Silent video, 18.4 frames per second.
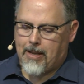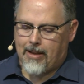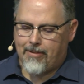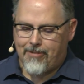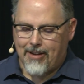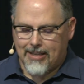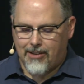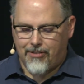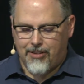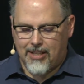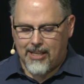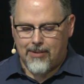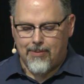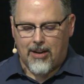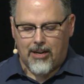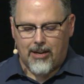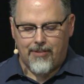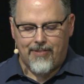In fact, if you think
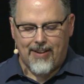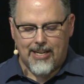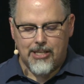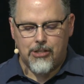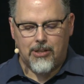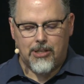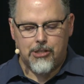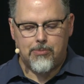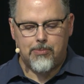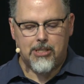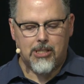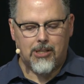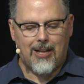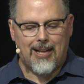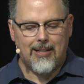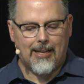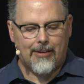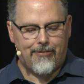about it, evangelism is a
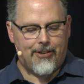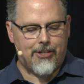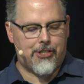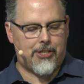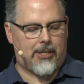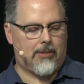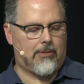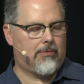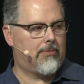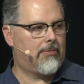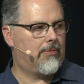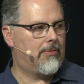lot like fishing.